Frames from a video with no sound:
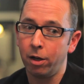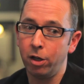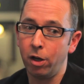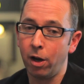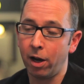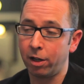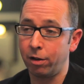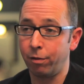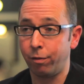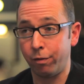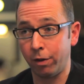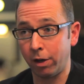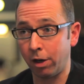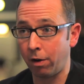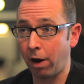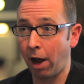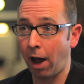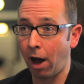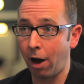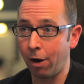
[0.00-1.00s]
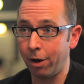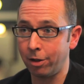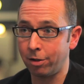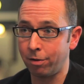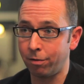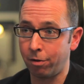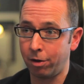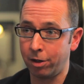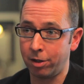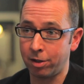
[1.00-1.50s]
you had to figure it out
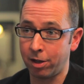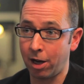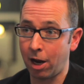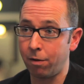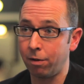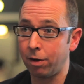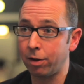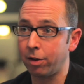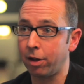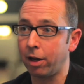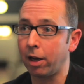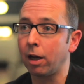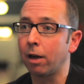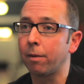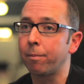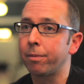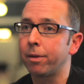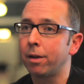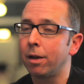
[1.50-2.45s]
is a very scary thing,